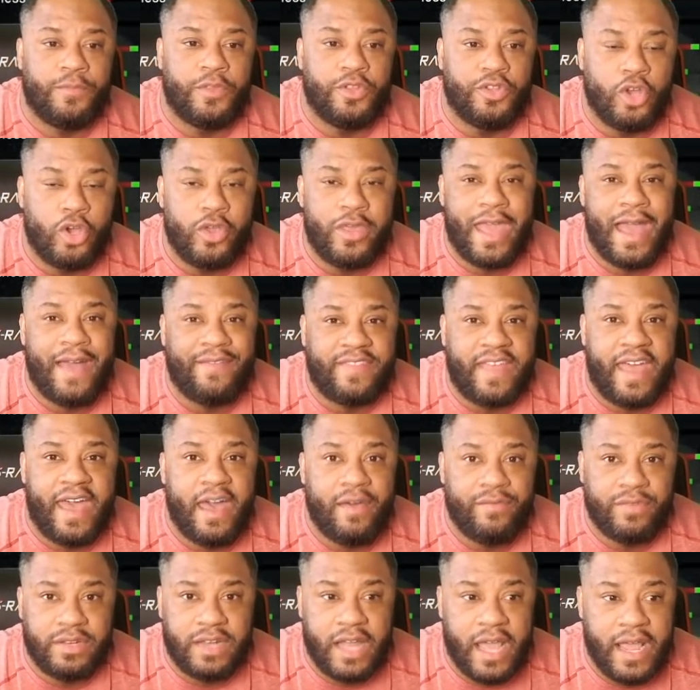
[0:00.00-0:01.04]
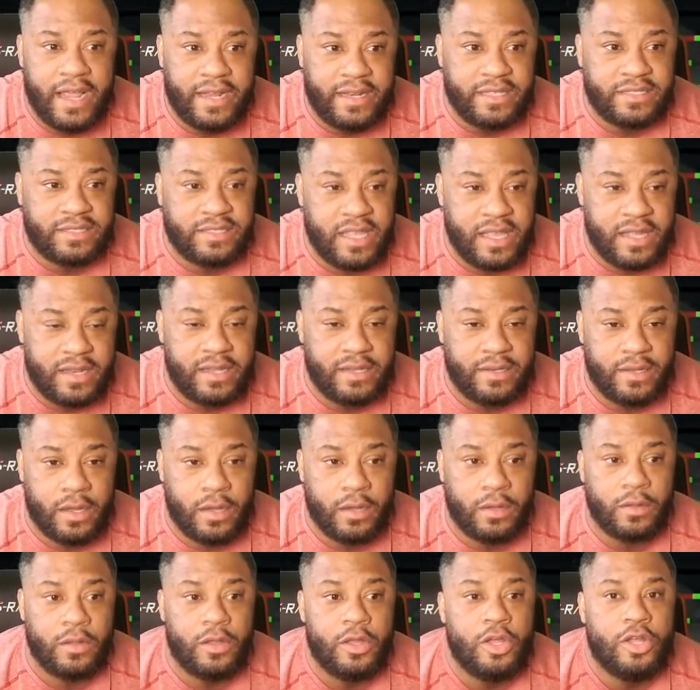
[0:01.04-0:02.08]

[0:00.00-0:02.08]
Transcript: You know you have to have a 90 standing dunk